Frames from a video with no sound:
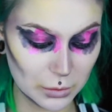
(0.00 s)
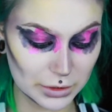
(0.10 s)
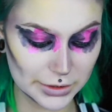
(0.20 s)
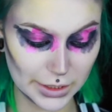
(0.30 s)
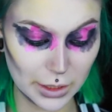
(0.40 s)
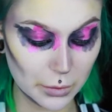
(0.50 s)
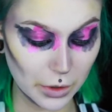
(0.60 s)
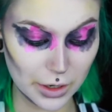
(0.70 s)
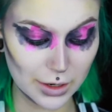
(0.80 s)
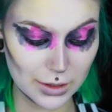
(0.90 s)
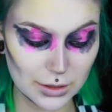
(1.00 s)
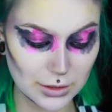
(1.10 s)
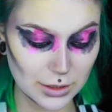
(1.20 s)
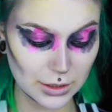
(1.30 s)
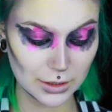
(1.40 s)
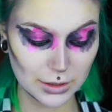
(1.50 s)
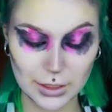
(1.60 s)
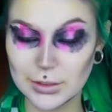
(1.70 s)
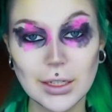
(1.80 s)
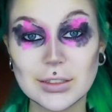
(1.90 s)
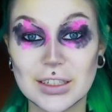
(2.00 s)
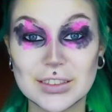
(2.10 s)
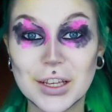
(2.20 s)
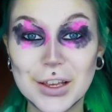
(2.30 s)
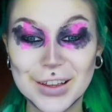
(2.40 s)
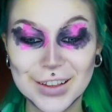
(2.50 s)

we'll see where it takes us.